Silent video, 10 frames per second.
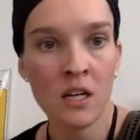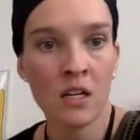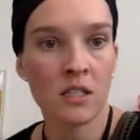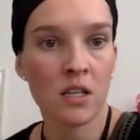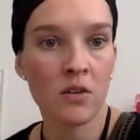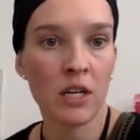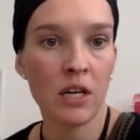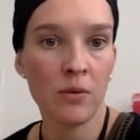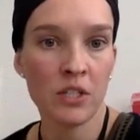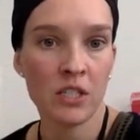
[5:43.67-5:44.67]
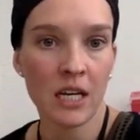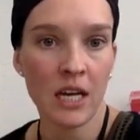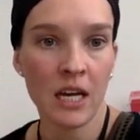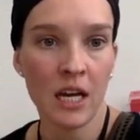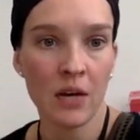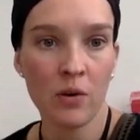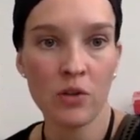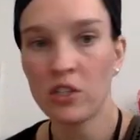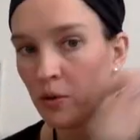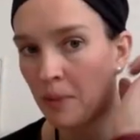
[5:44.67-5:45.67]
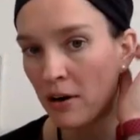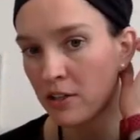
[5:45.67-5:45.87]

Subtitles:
So here we're just taking a quotient to a power.